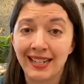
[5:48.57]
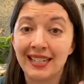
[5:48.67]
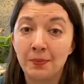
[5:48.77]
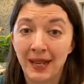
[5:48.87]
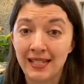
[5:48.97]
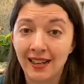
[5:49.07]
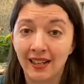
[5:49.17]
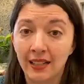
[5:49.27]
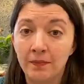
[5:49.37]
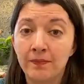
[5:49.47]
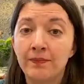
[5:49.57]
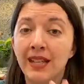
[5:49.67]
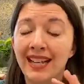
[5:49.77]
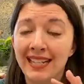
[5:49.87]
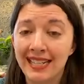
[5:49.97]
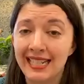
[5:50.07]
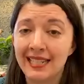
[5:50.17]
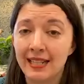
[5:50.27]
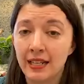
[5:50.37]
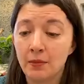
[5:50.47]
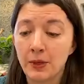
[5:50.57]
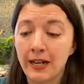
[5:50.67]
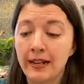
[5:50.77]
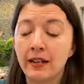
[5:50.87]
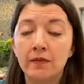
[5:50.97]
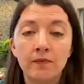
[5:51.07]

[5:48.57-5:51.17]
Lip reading: It's bedtime and you need to take a break.